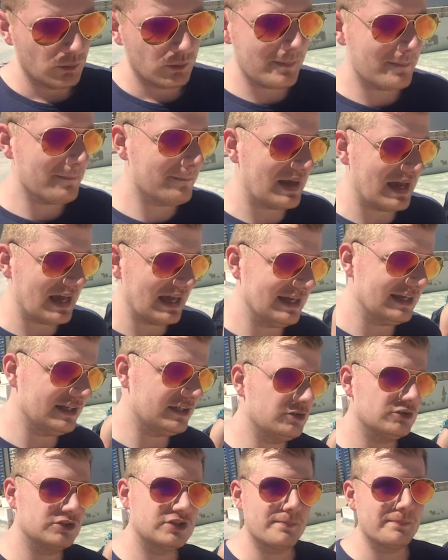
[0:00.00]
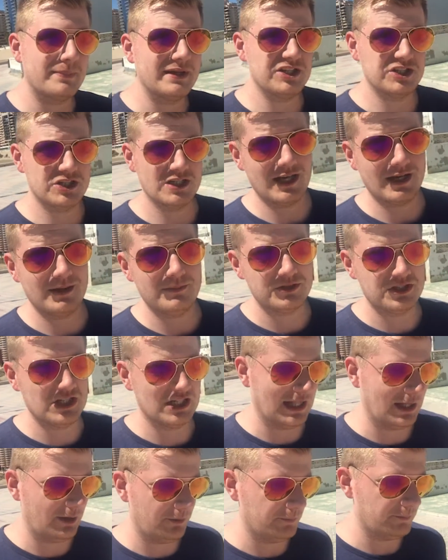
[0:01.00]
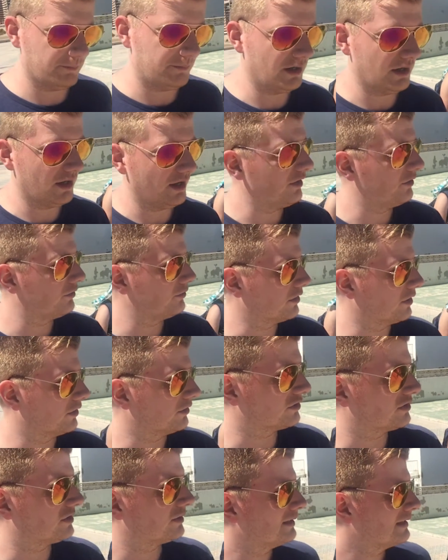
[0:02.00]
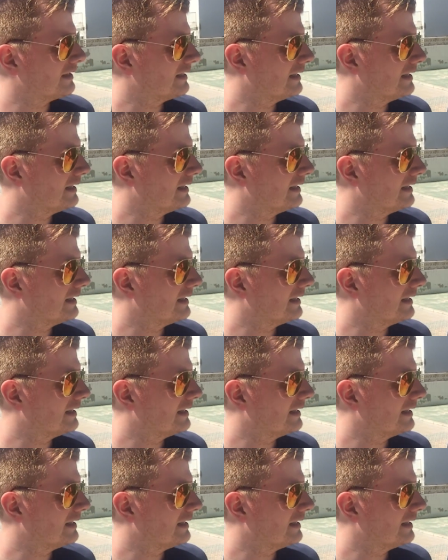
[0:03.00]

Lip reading: We may do some beach time, chill out, but who knows.